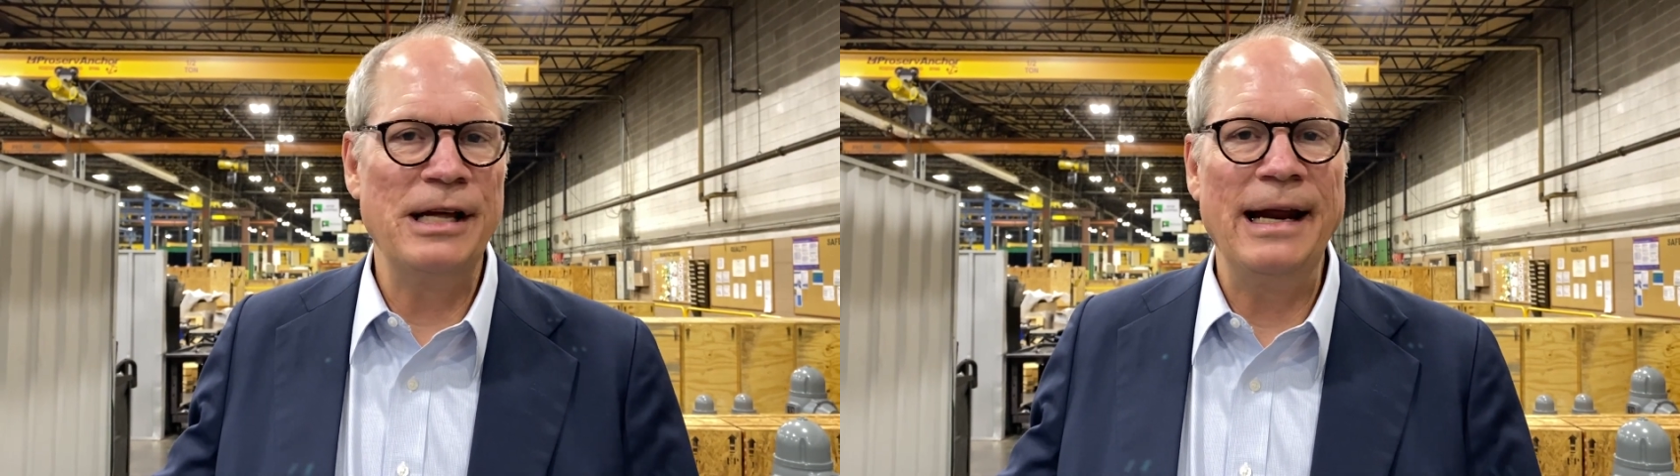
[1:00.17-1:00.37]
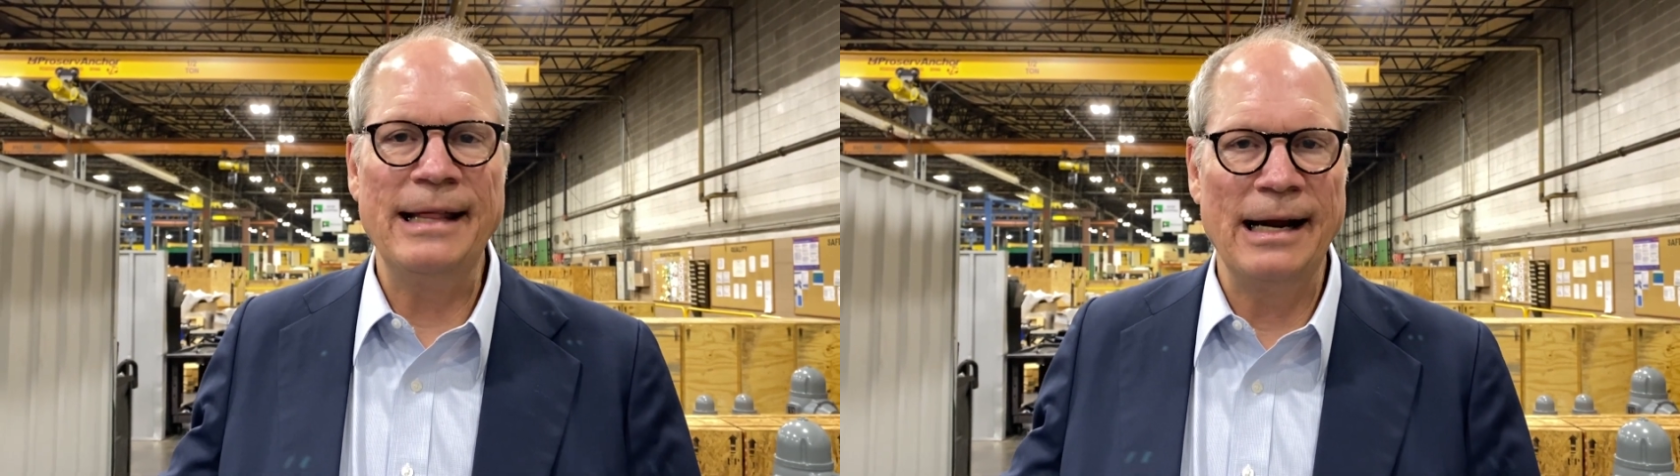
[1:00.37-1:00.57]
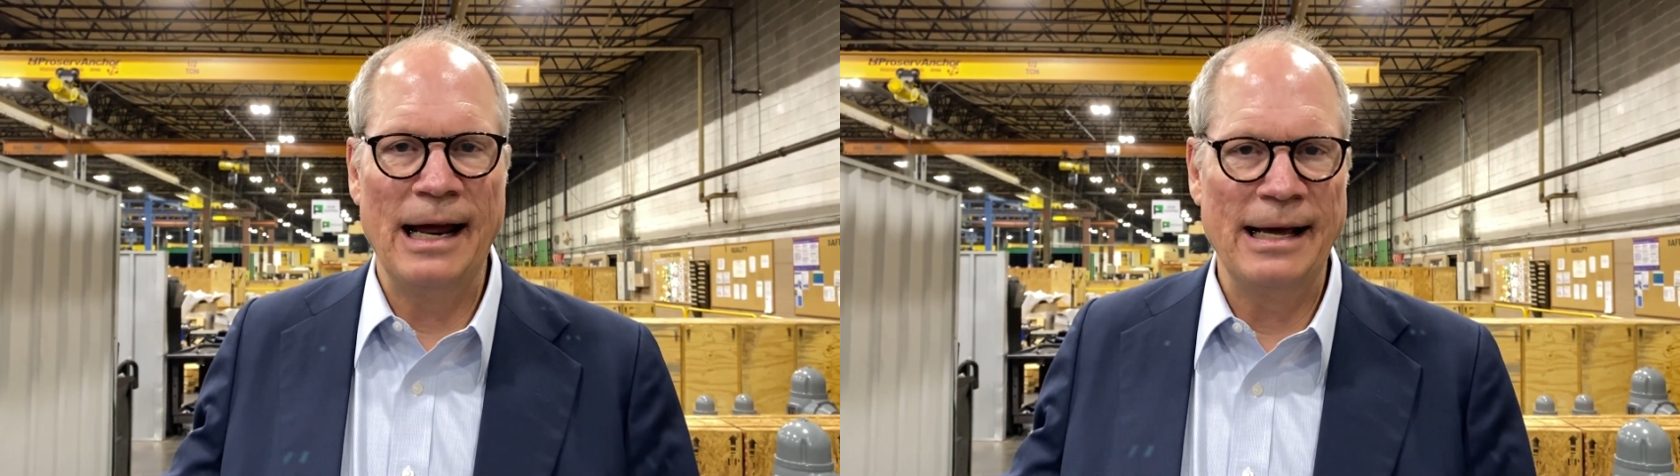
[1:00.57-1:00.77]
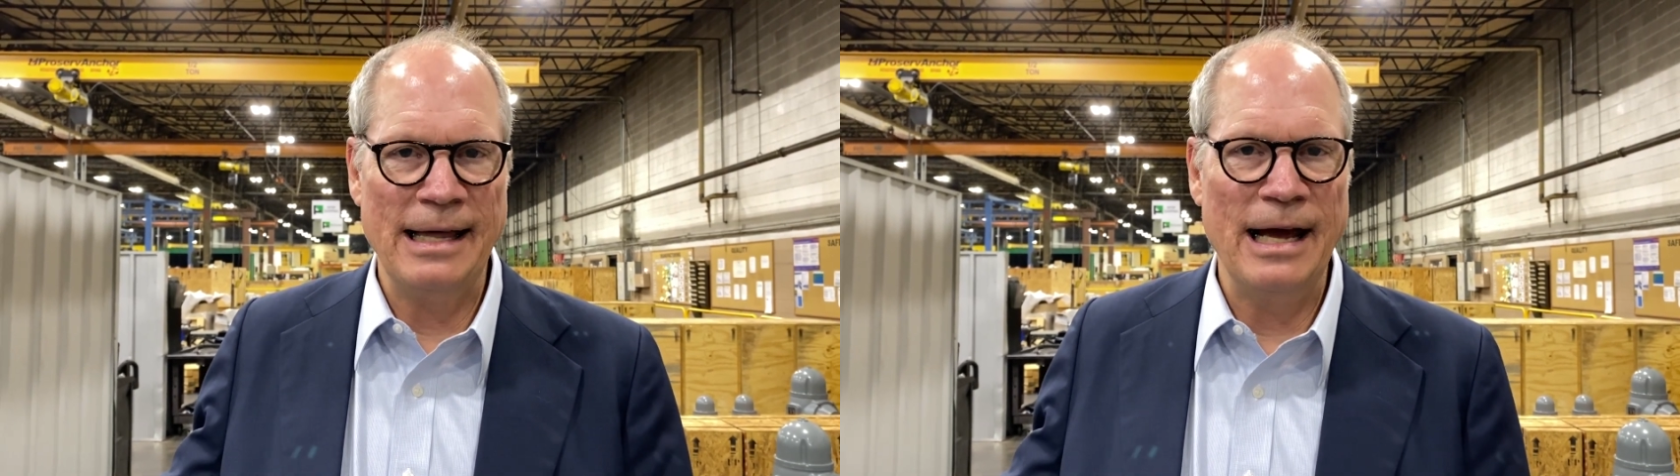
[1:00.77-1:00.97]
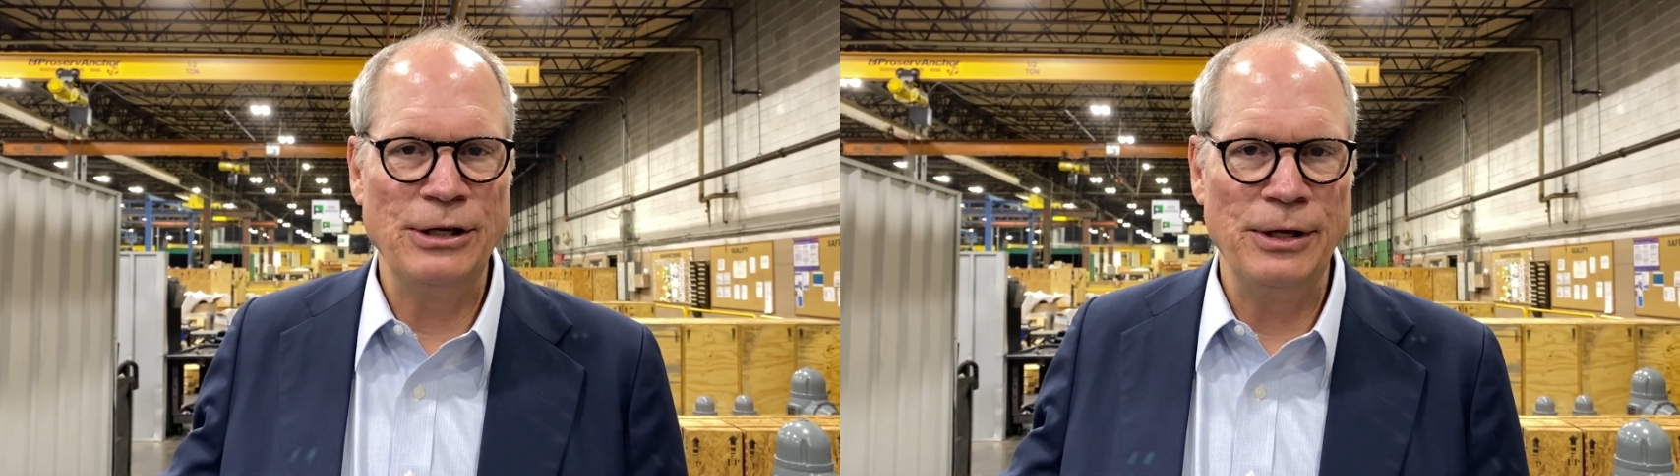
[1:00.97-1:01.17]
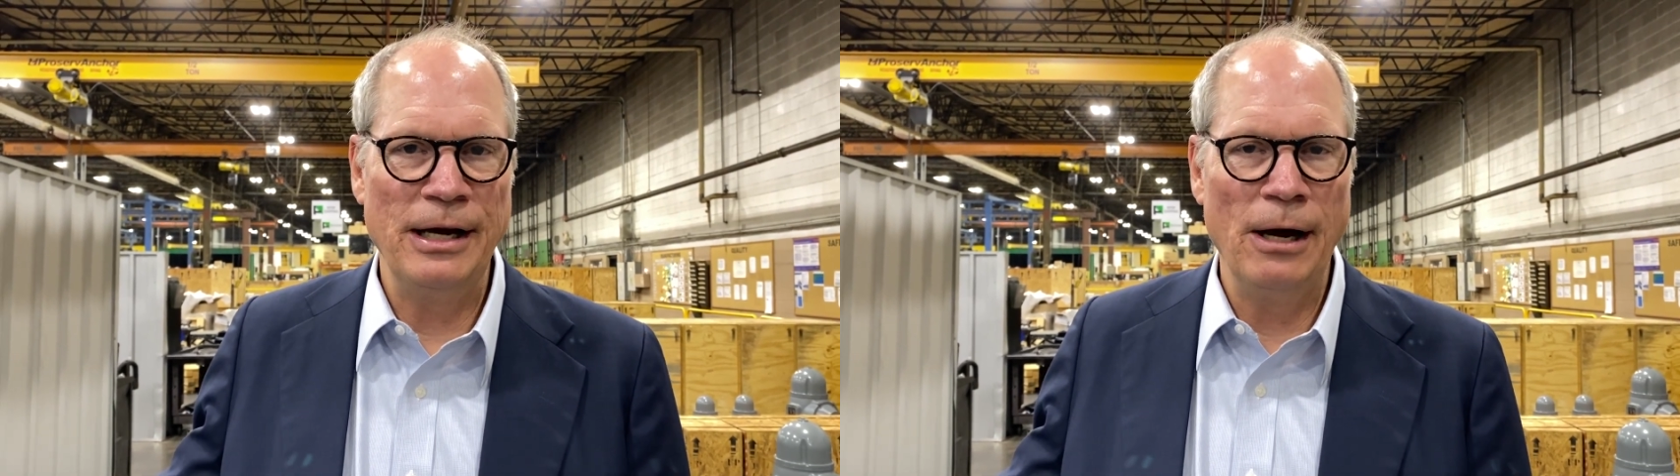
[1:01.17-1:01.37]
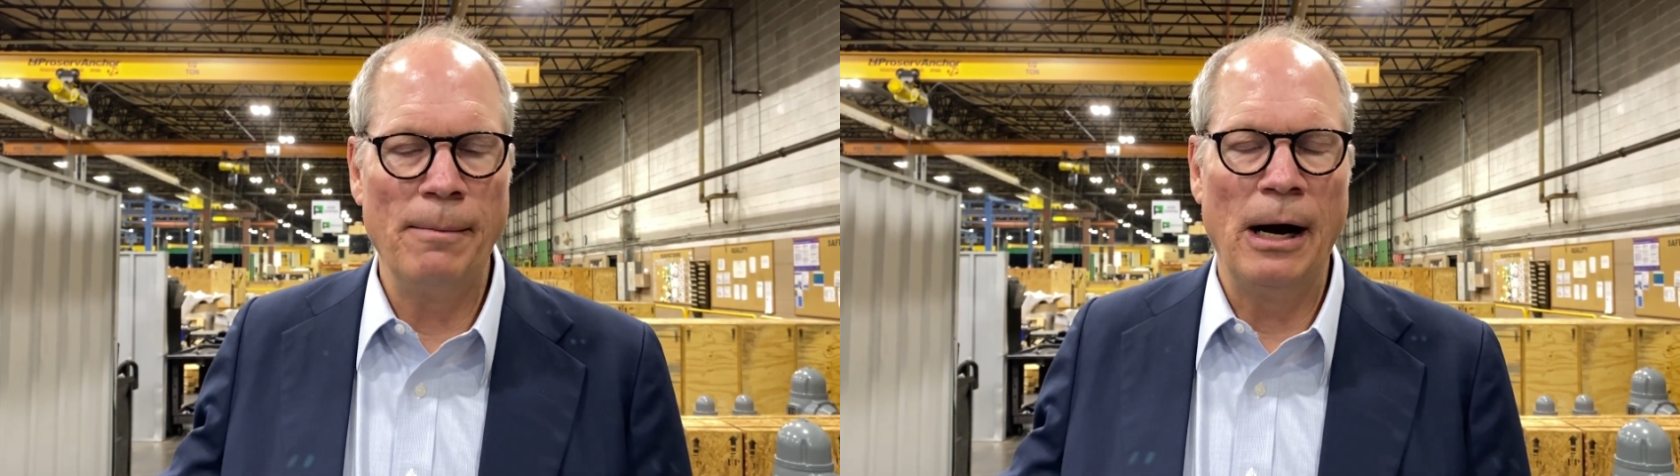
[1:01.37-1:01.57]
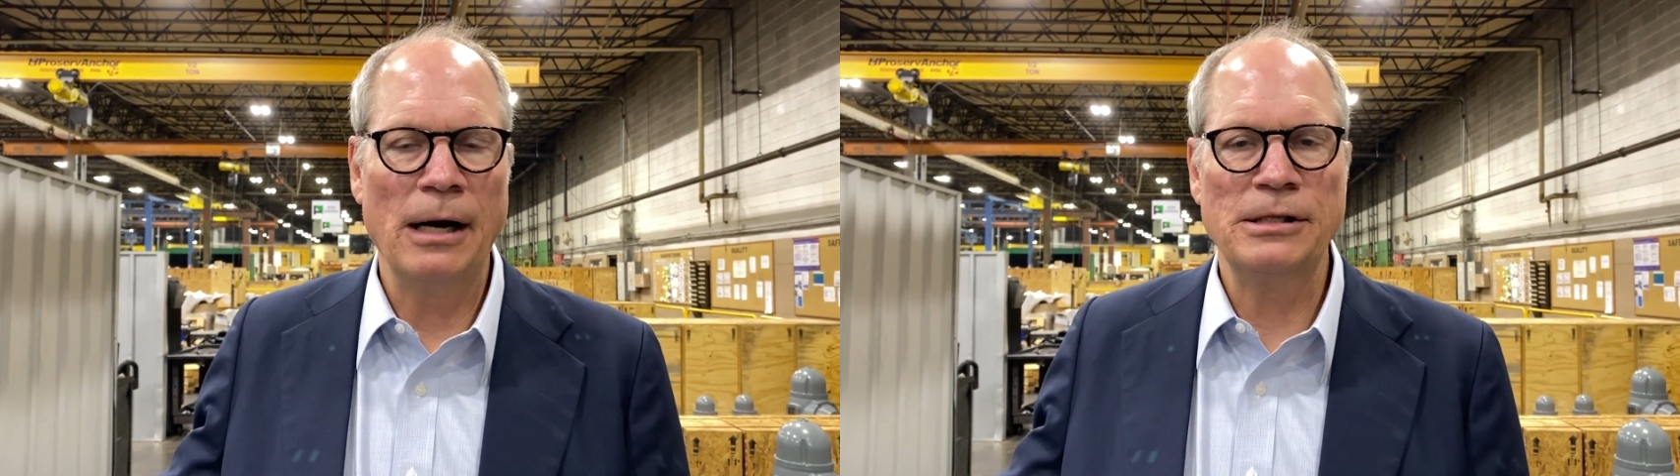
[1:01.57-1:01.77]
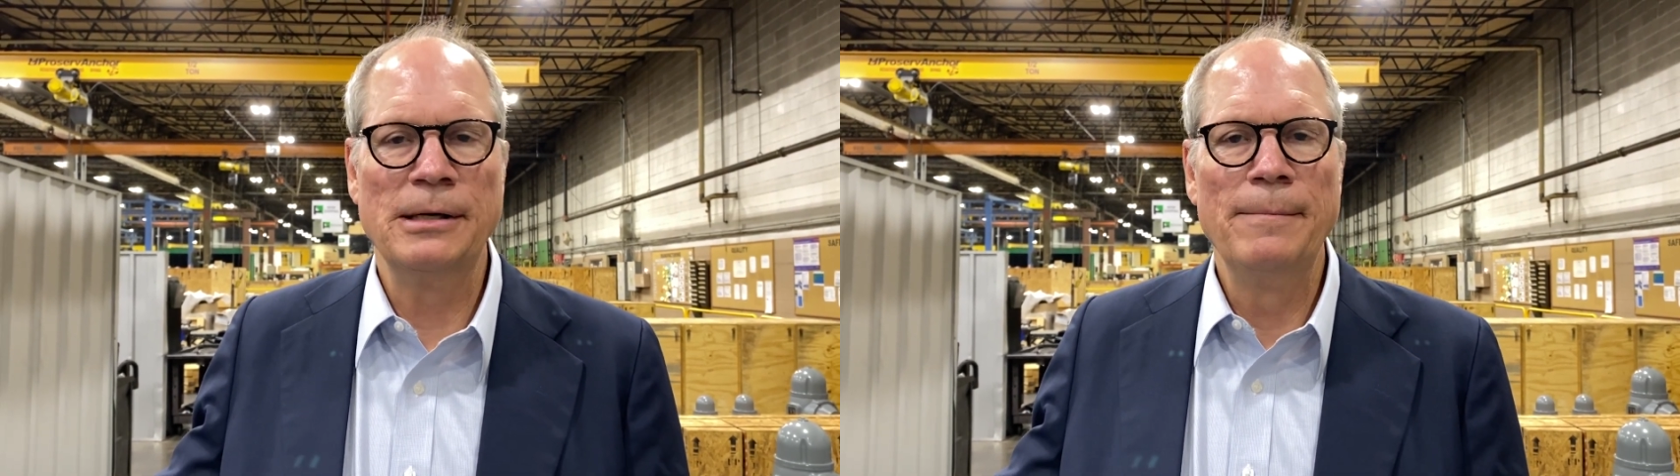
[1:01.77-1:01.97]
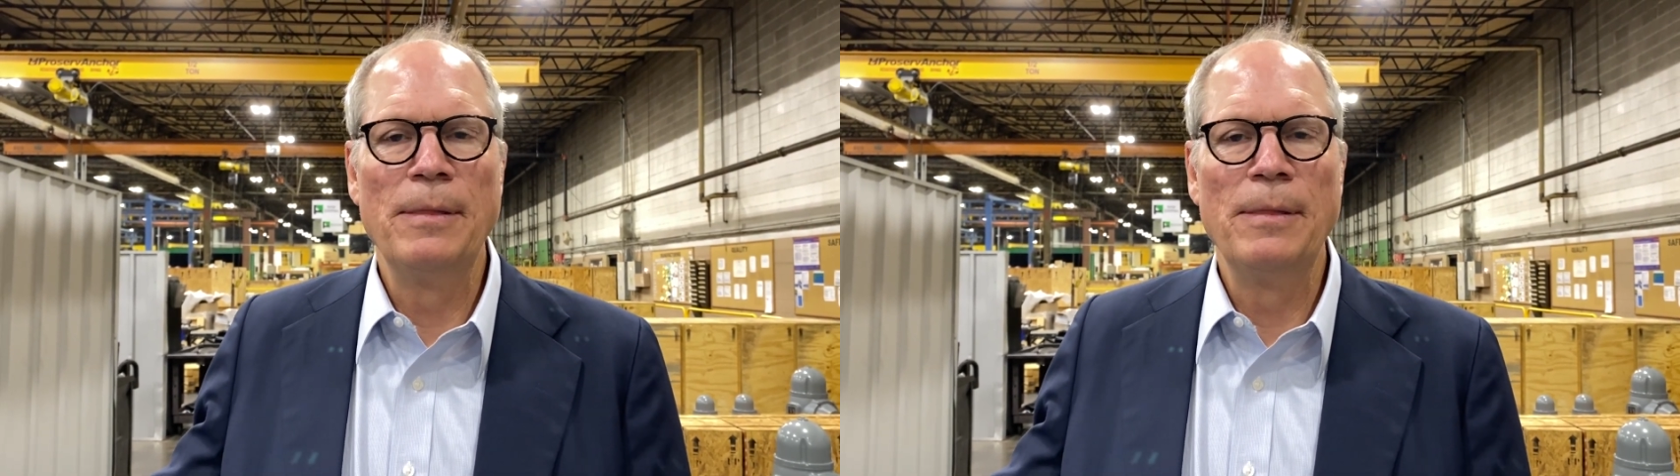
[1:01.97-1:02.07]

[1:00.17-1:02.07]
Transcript: anything like that to the gearbox.